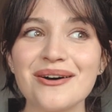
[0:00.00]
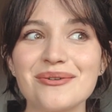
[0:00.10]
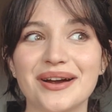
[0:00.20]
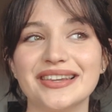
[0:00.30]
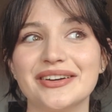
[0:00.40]

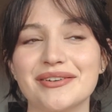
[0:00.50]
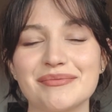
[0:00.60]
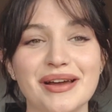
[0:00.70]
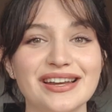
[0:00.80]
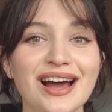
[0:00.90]
where I live with
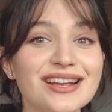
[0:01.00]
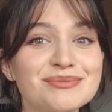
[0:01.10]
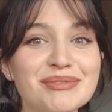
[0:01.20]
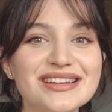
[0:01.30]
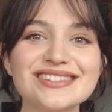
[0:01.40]
my
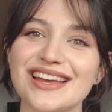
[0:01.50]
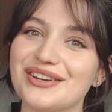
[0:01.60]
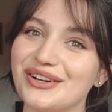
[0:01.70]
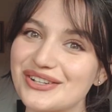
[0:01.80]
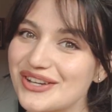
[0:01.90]
husband and
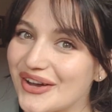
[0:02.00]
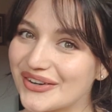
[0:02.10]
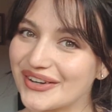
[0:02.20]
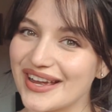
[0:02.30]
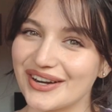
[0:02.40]
our
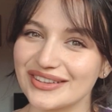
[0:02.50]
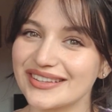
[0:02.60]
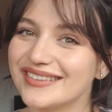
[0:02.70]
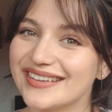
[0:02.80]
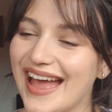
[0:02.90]
daughter and our
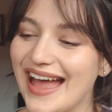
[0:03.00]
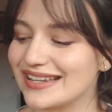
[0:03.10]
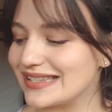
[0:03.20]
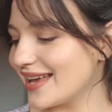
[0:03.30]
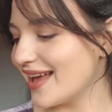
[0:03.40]
little cat.